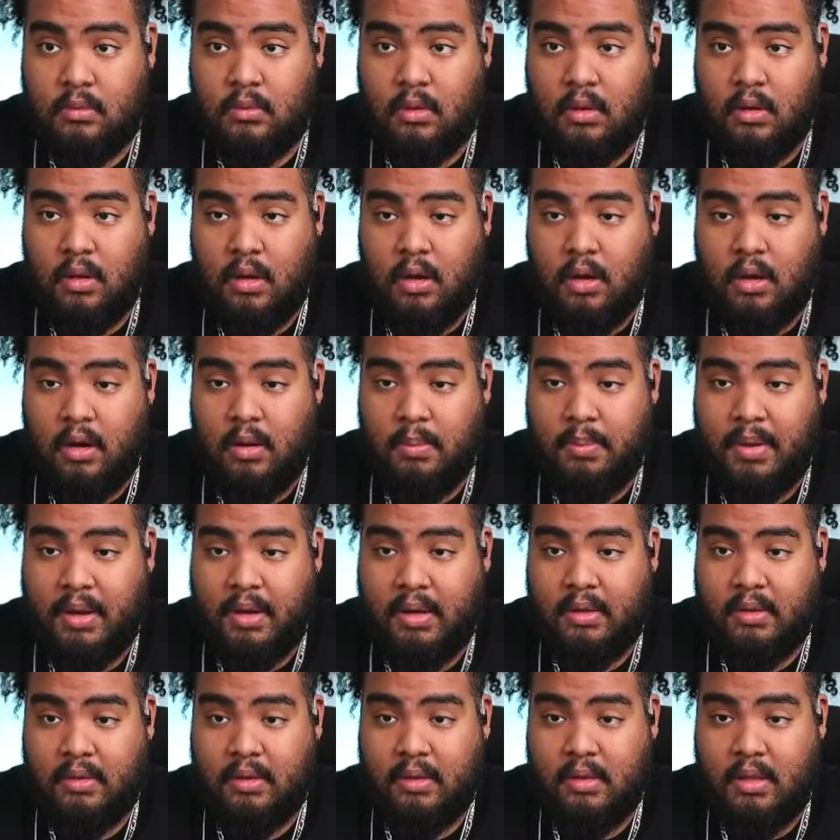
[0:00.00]
All right, I'm back
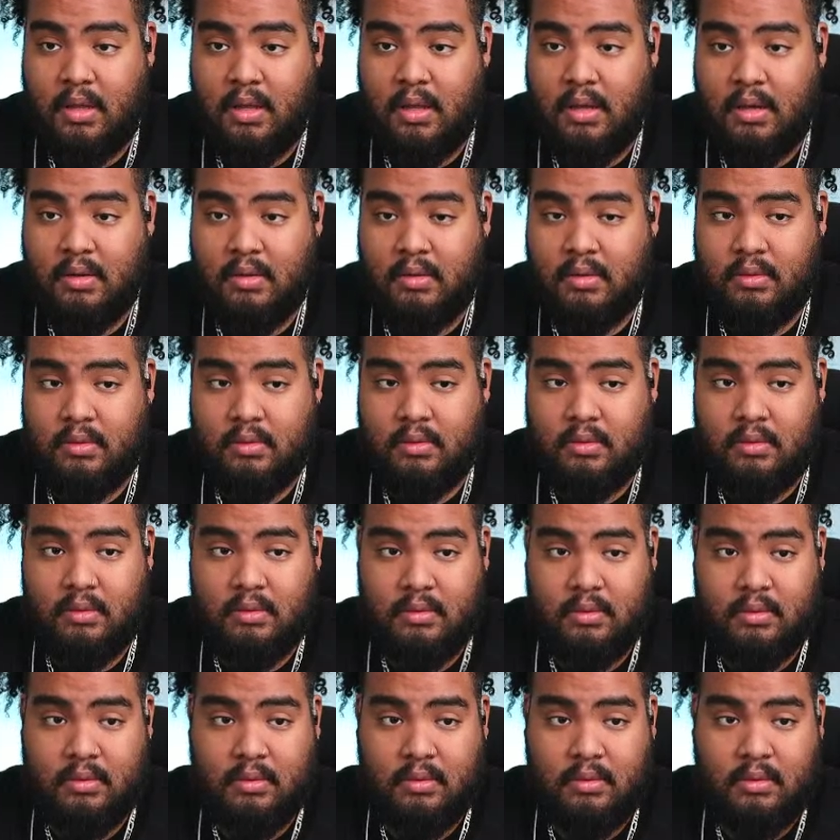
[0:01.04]
on the clock.
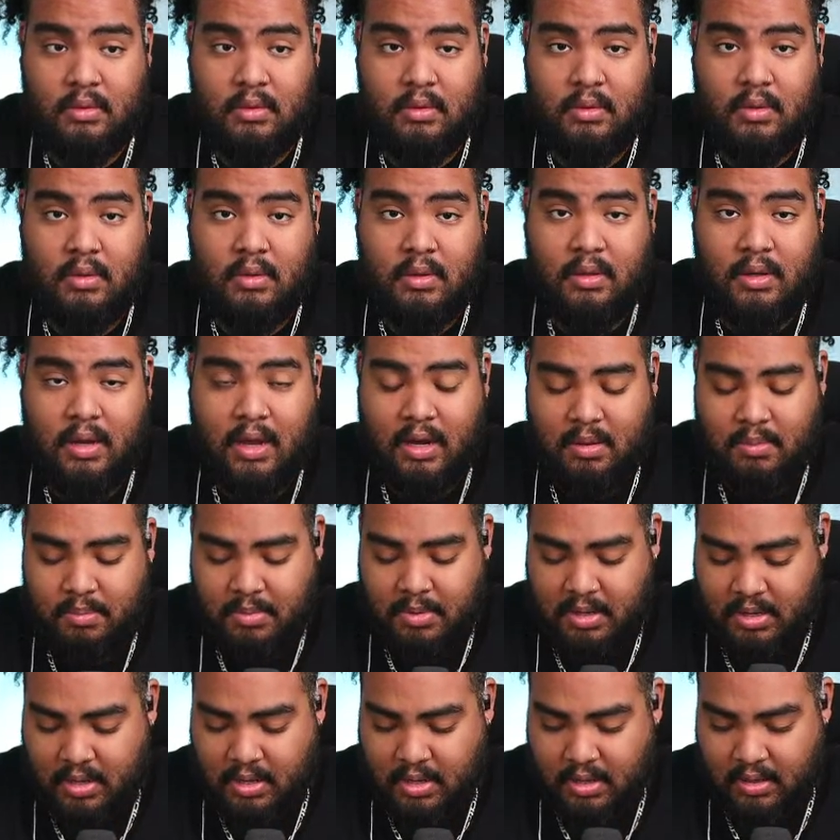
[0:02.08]
Got a
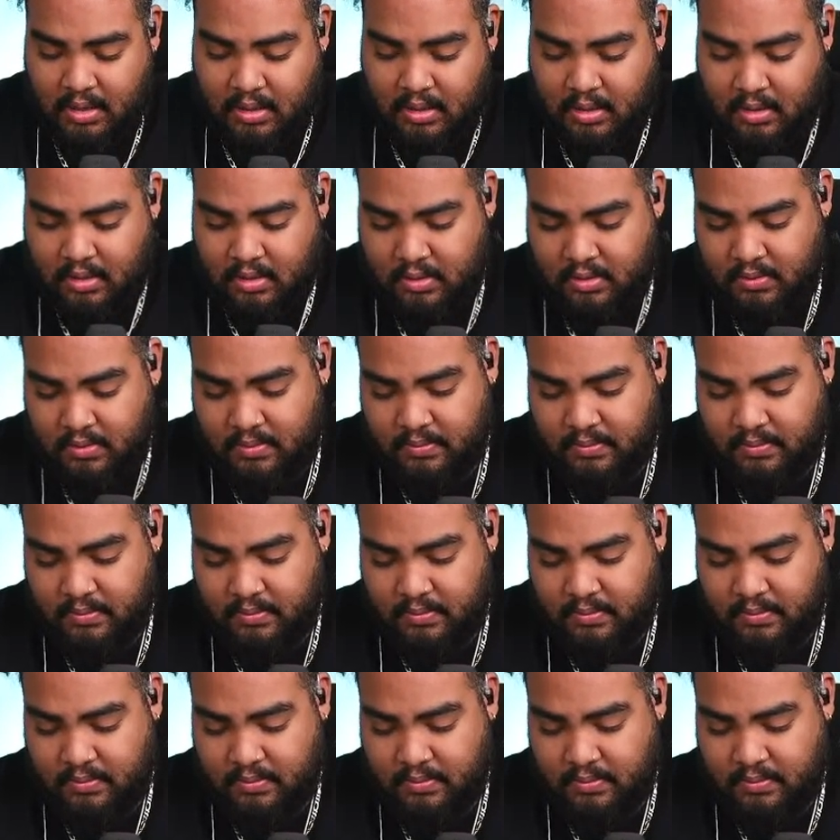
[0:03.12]
minute 8 here.